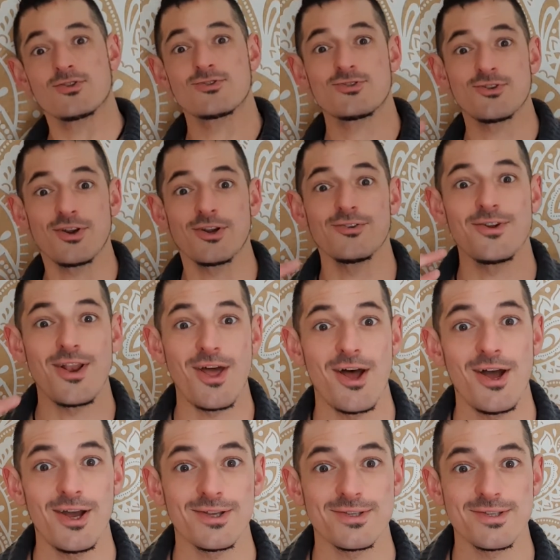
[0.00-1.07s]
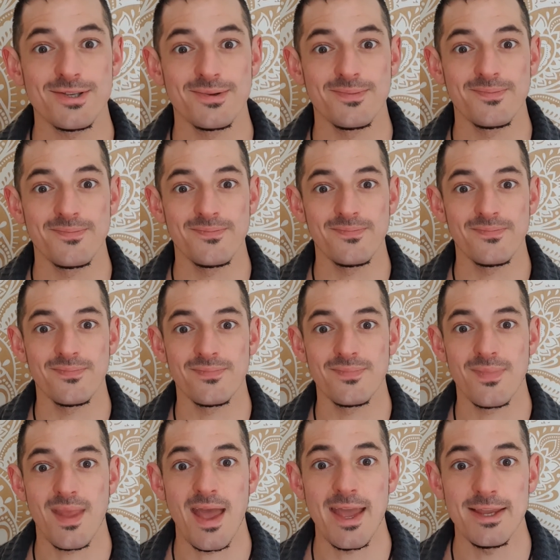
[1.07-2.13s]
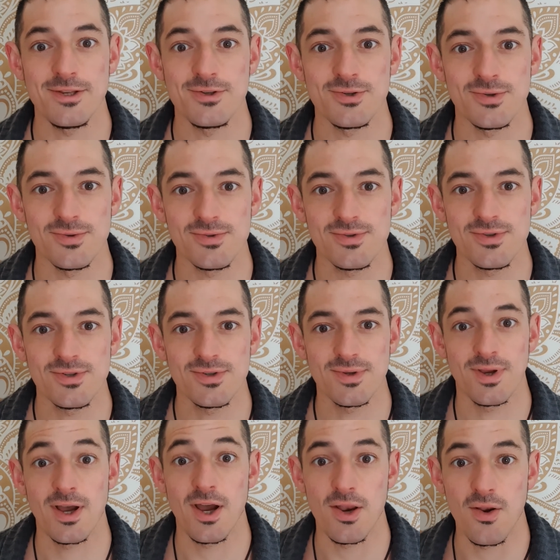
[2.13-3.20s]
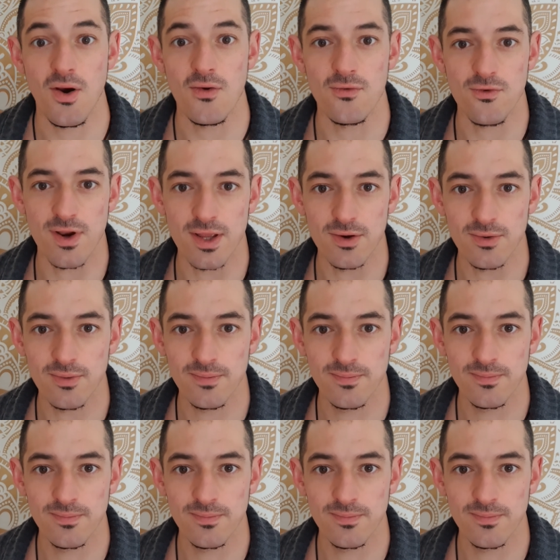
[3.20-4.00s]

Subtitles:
Trigger alert, angels are not real.